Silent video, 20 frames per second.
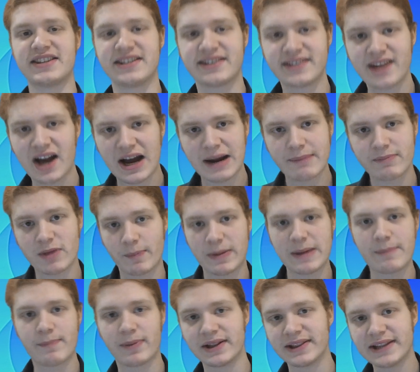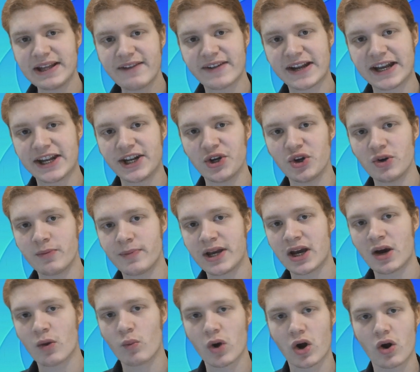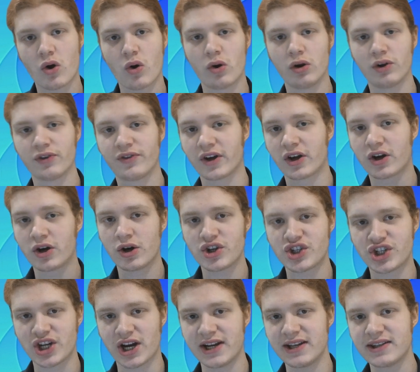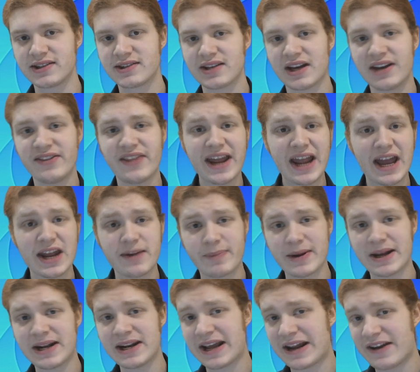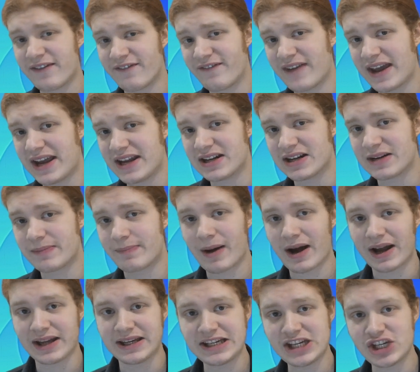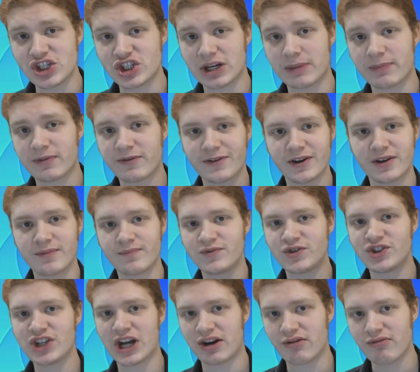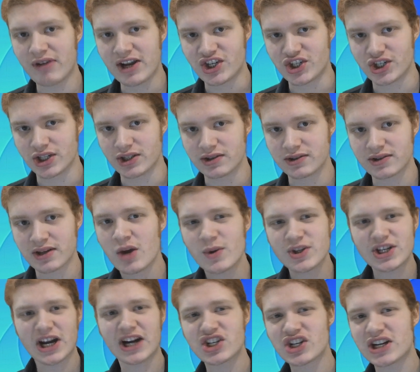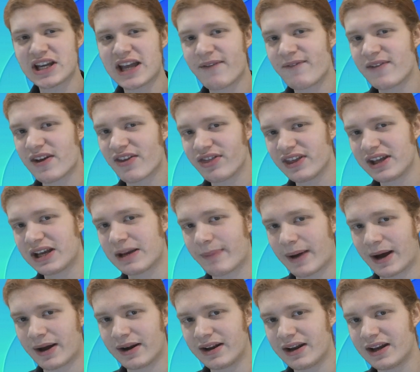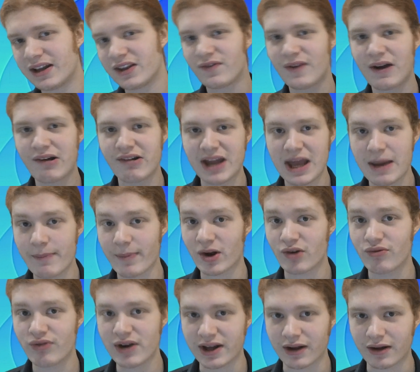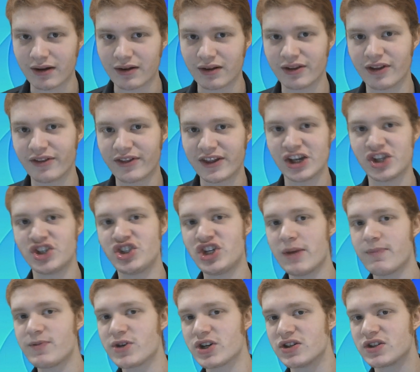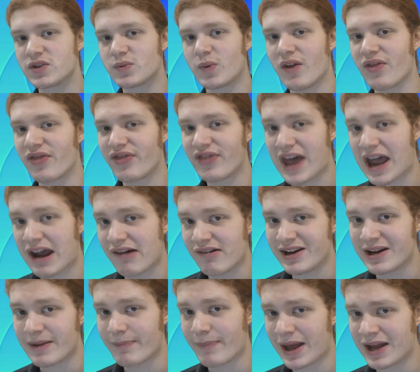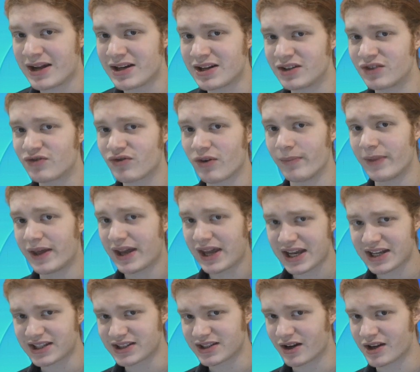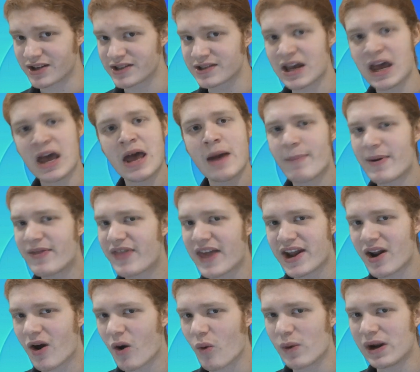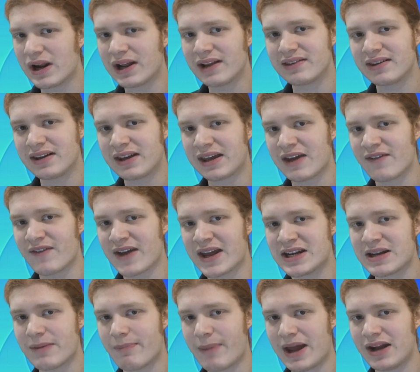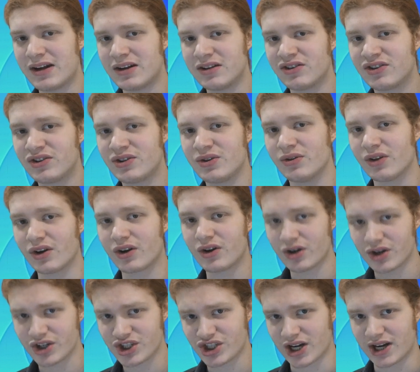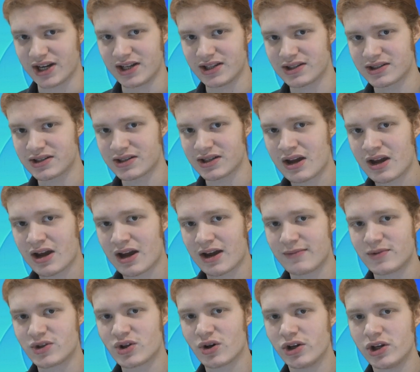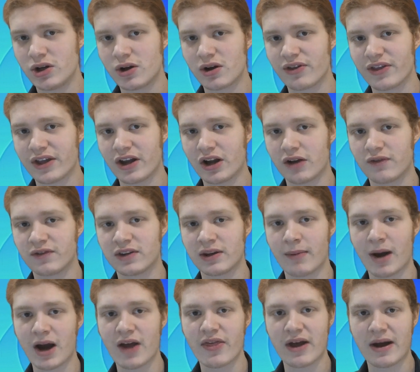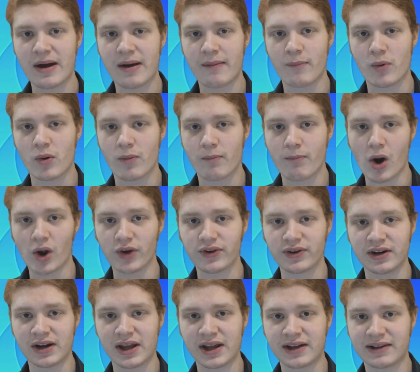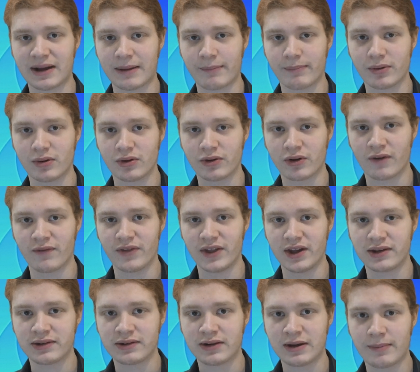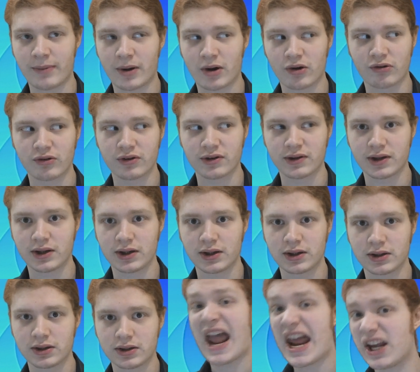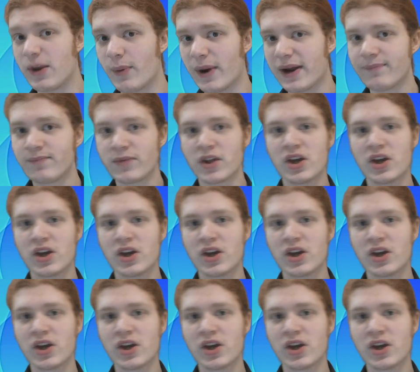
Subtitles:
this time, the people living in Nubia were called the Kushites, and they had been invaded by Egypt for generations, which actually, if you think about it, is very hypocritical that the Egyptians want their independence from the Hyksos, but they're not willing to give independence to the Kushites. I'm sure you can think of some other, more modern examples of this hypocrisy. Anyway,